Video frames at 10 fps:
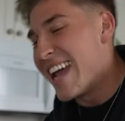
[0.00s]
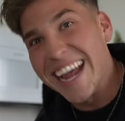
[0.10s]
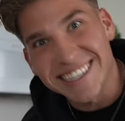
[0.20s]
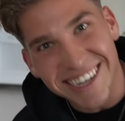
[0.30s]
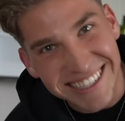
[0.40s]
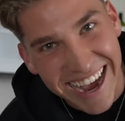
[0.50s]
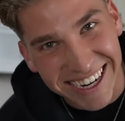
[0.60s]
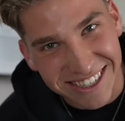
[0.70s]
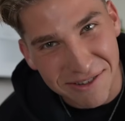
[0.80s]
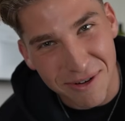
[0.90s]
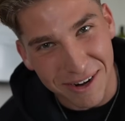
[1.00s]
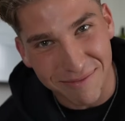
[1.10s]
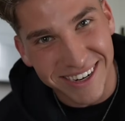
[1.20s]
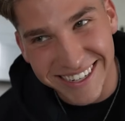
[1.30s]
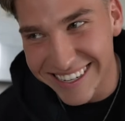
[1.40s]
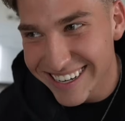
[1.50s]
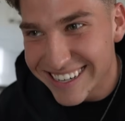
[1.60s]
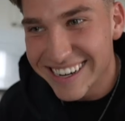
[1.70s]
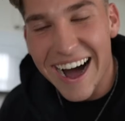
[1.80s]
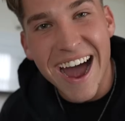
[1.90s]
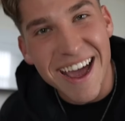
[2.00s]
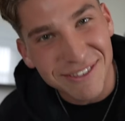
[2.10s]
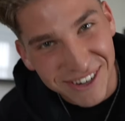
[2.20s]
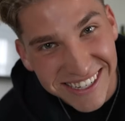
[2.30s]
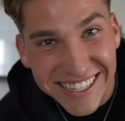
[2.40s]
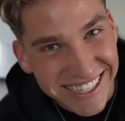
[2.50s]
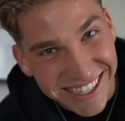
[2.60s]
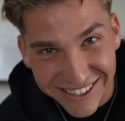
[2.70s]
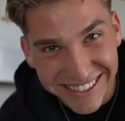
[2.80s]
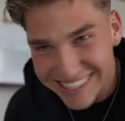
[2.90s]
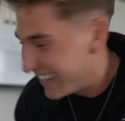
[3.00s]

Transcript: it does actually work, but I have trust issues.